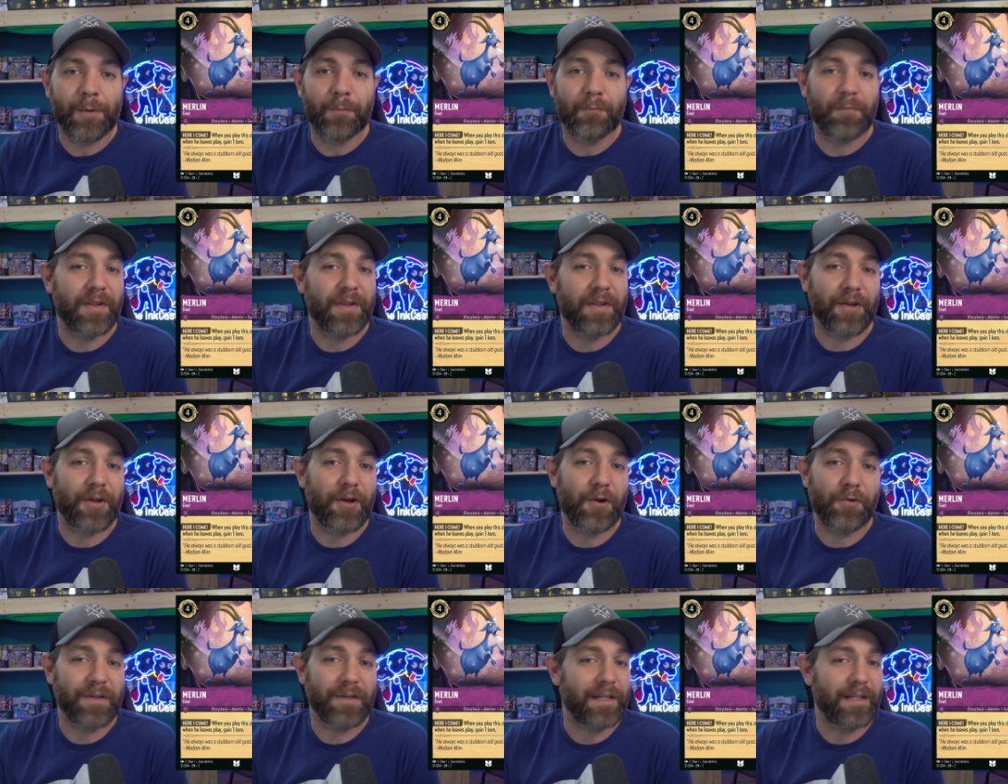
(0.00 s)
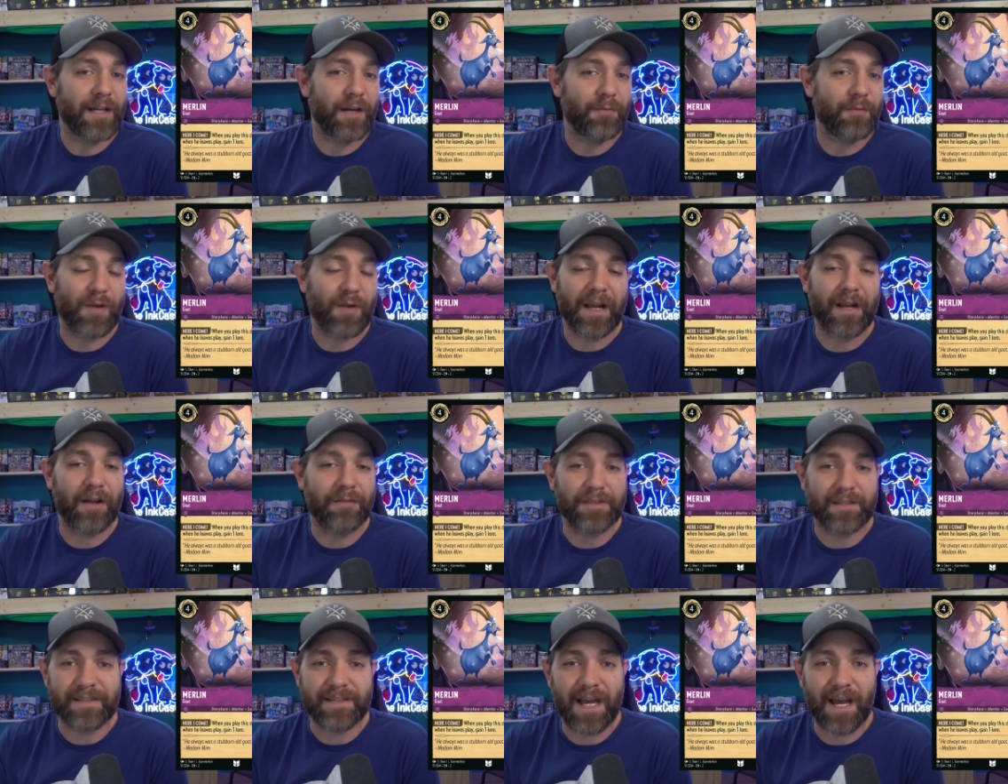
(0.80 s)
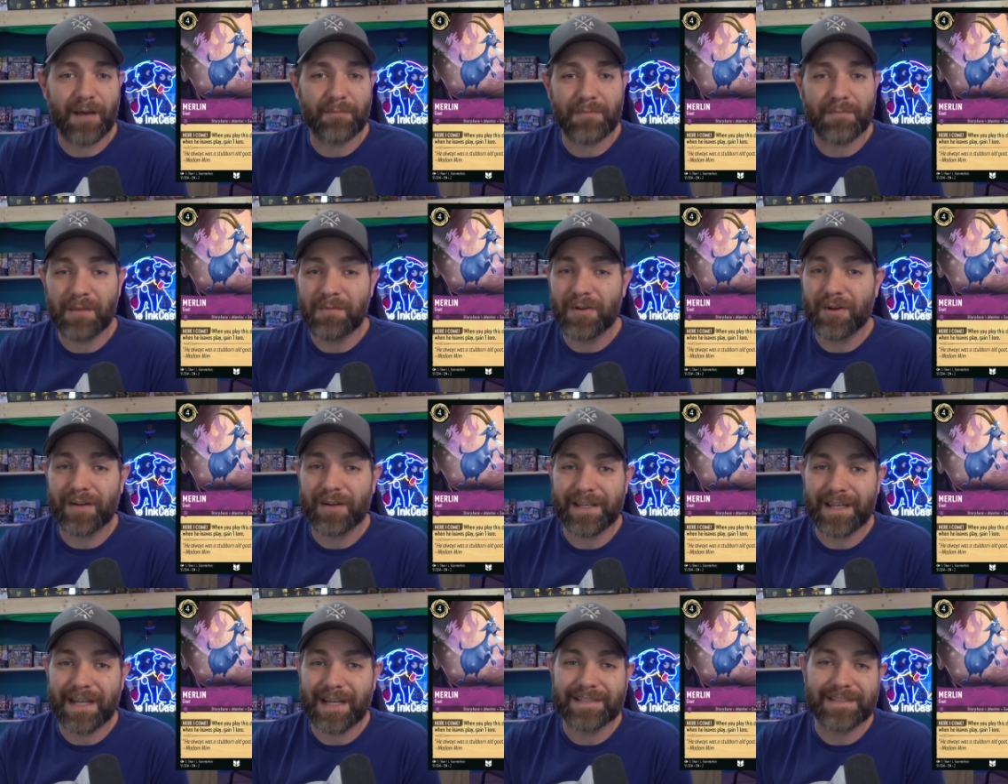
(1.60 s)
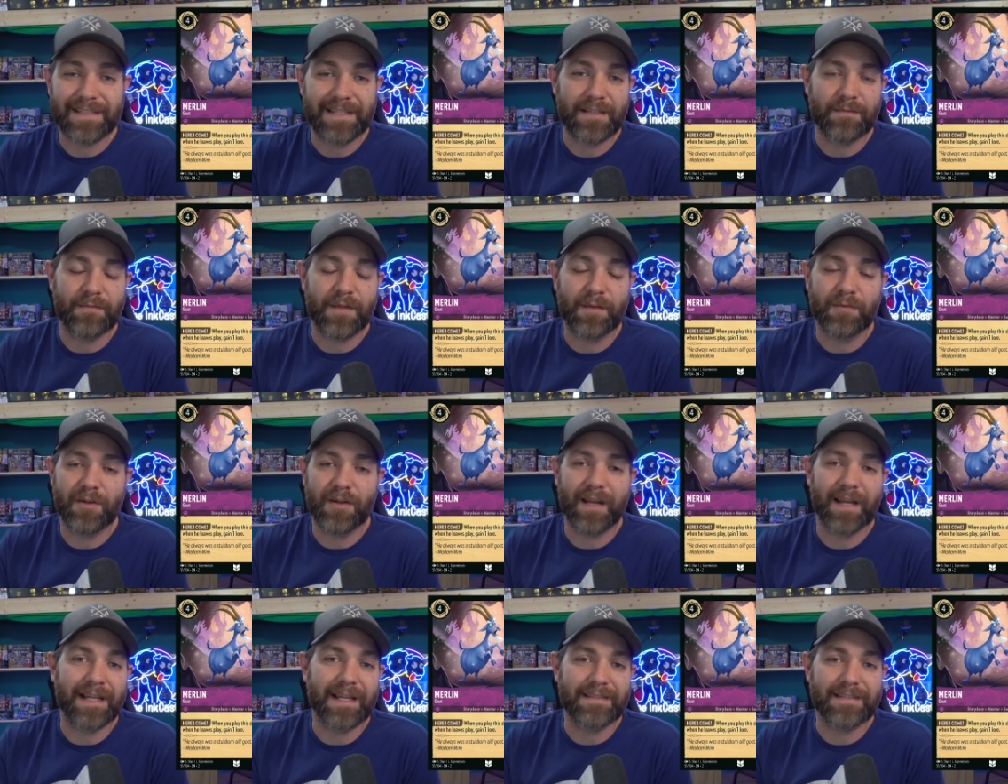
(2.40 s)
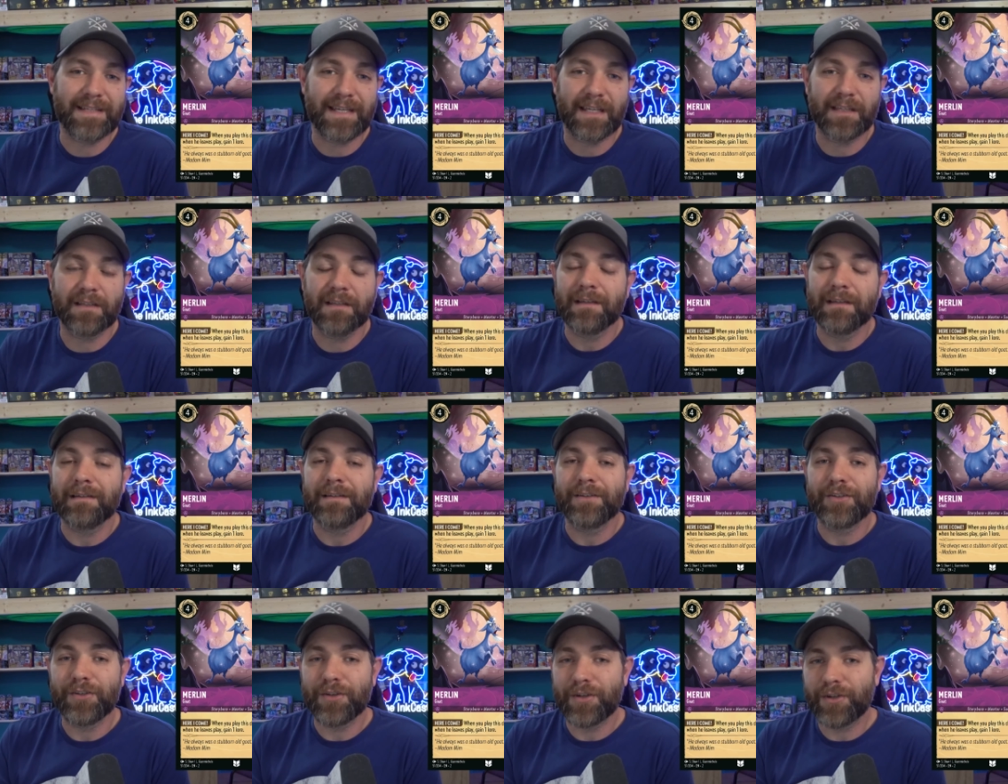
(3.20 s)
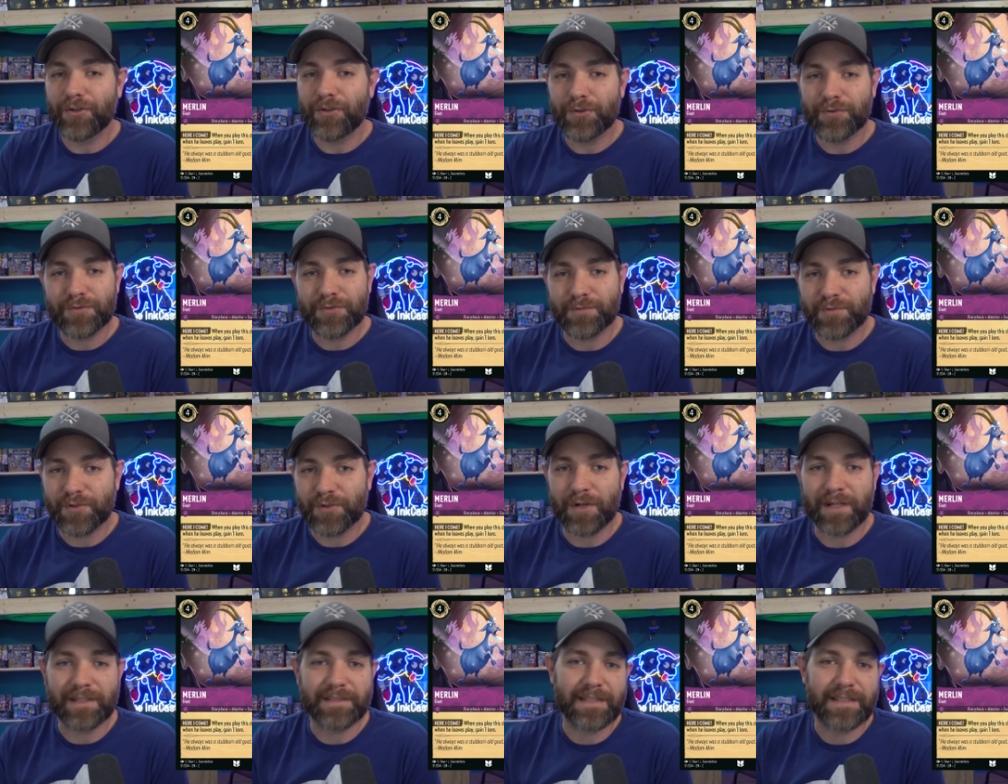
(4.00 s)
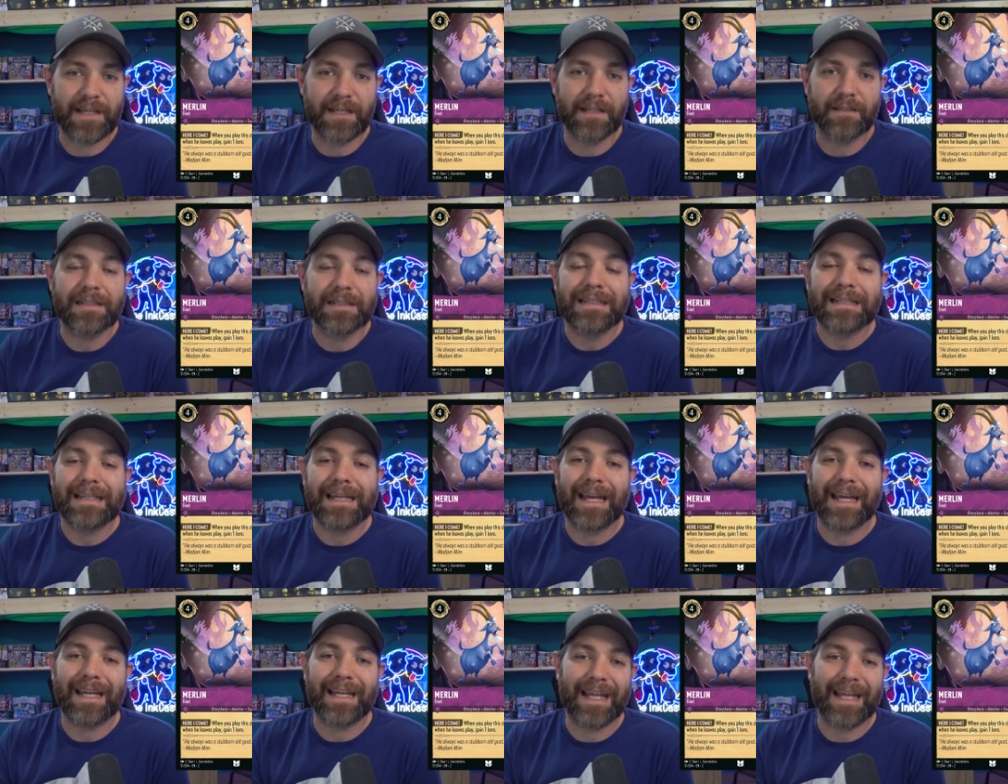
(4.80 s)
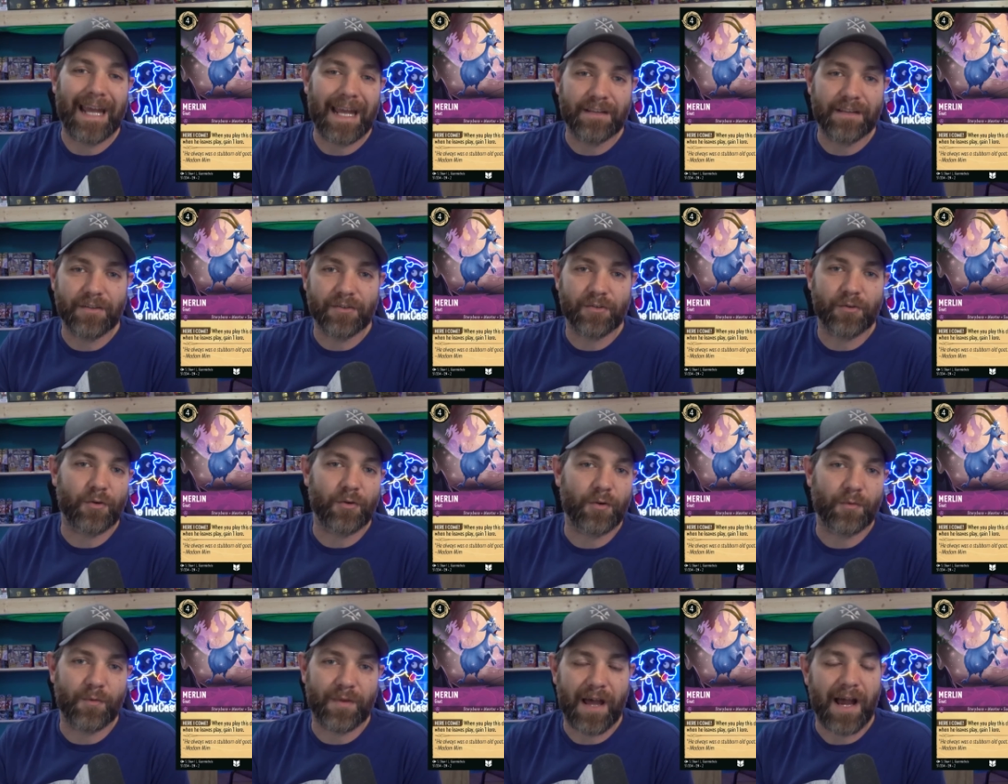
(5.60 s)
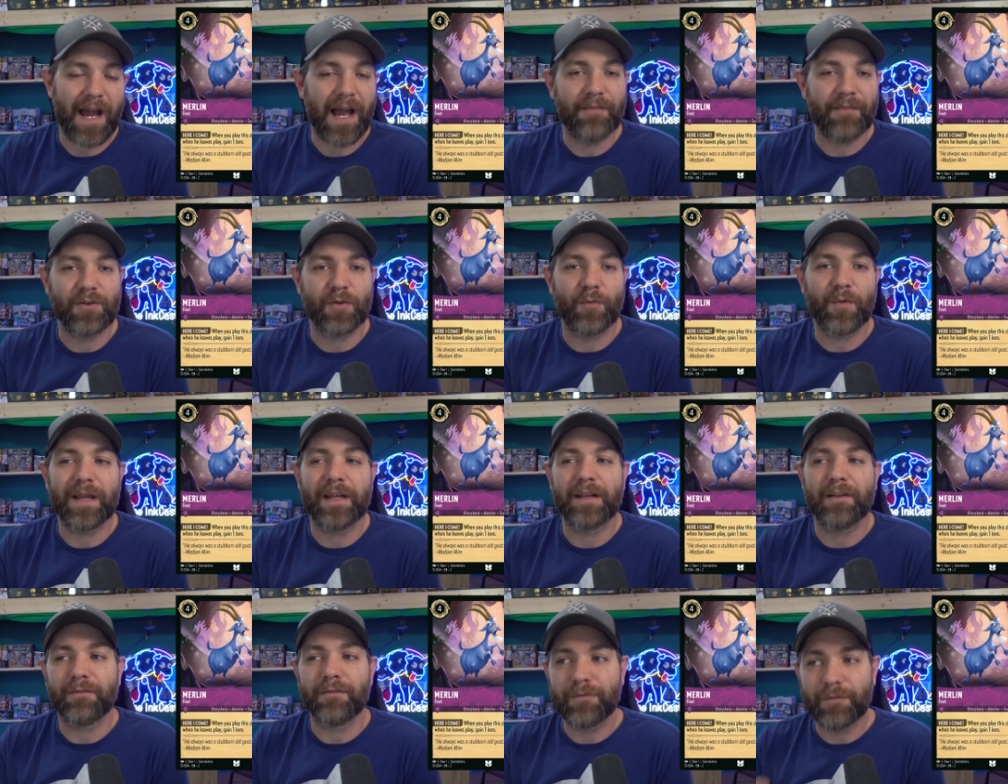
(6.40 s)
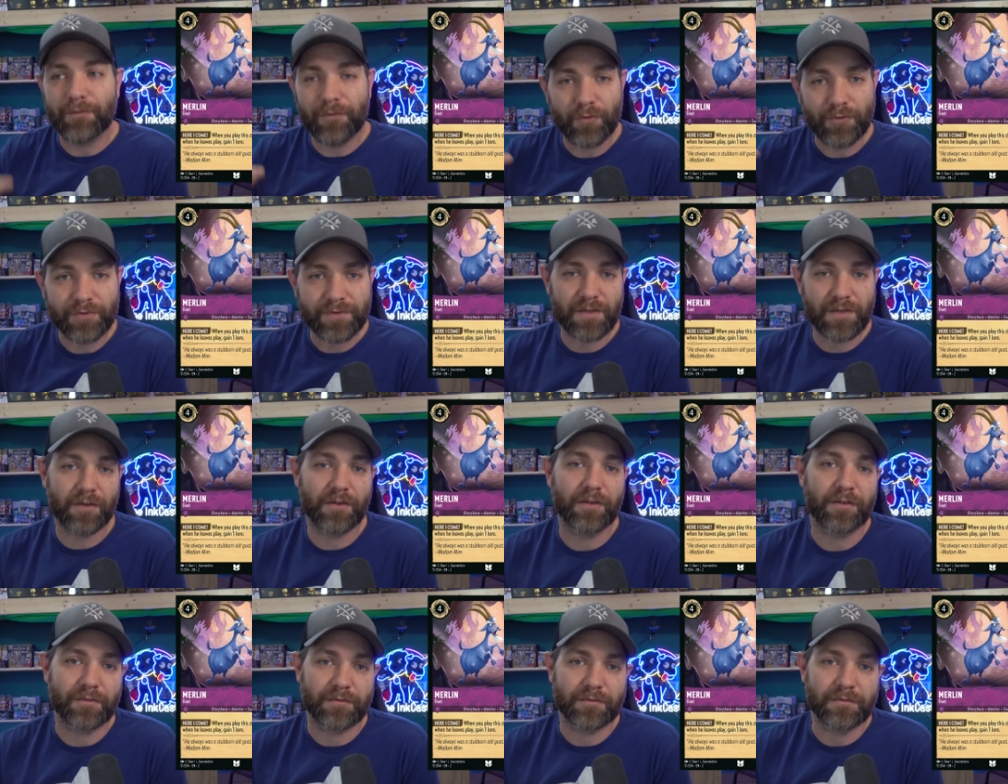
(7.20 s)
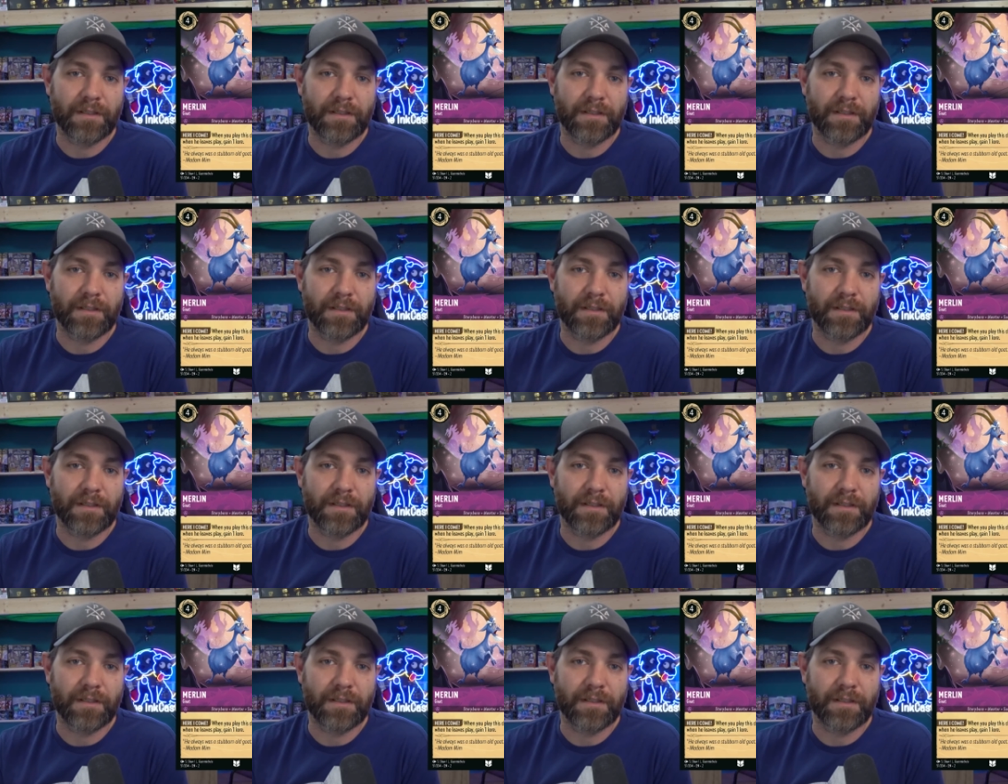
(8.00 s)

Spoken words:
But the GOAT can come right off the top. Maybe you're at 19, maybe you're 18. You can do some tricks there and gain the lore without having to wait a full turn